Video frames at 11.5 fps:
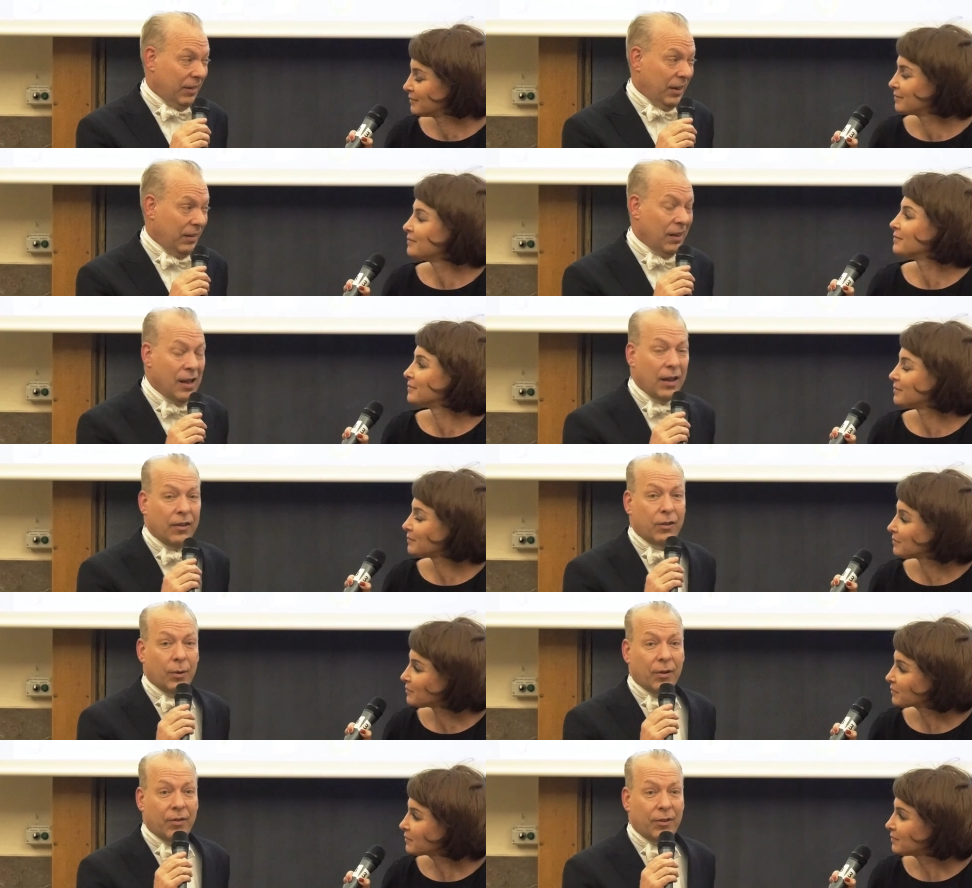Speaker 1: right?
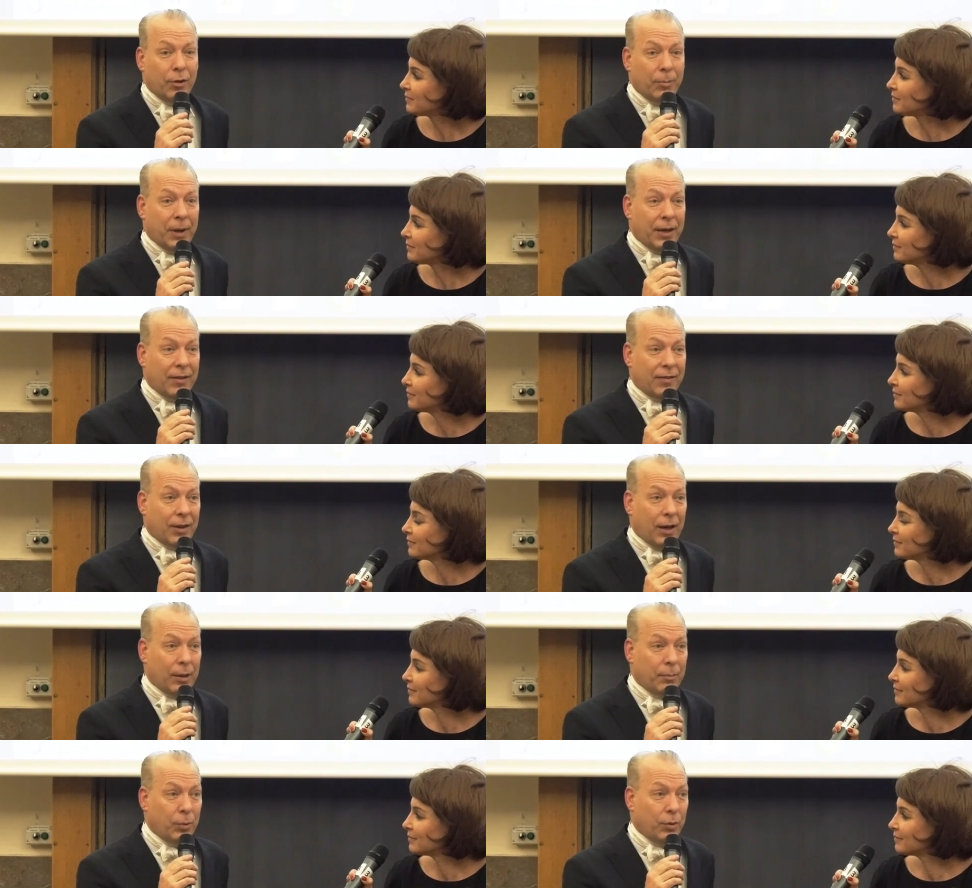So they're still making
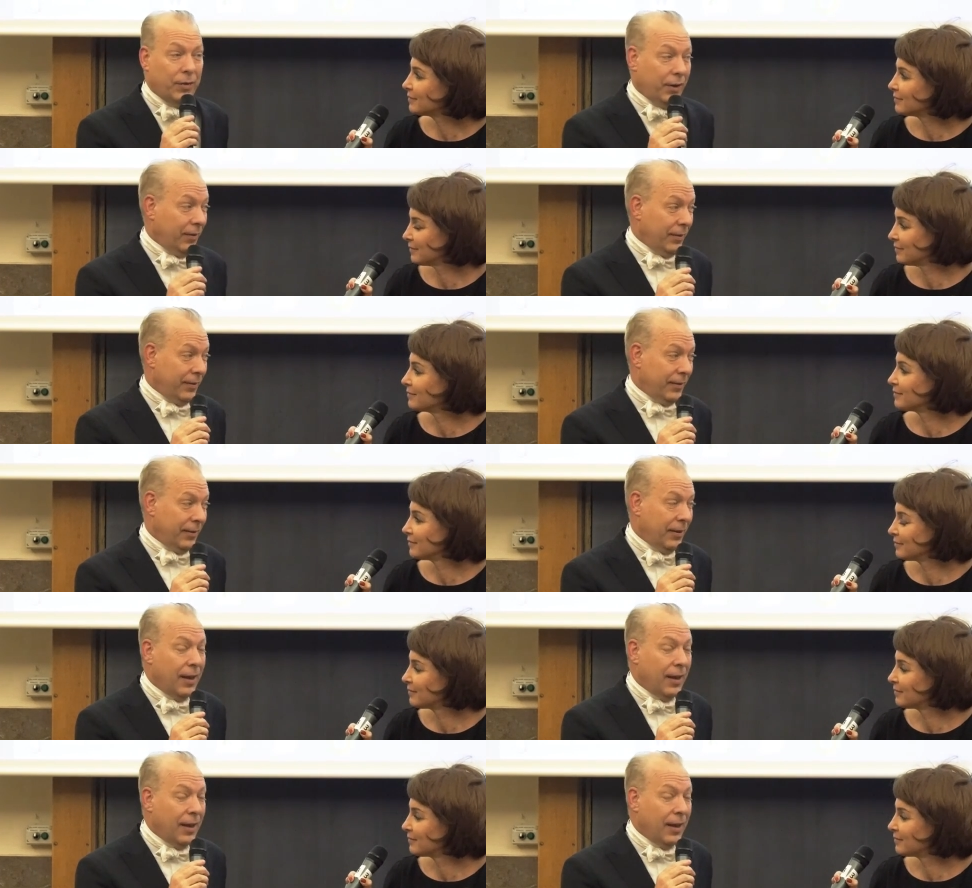silent movies.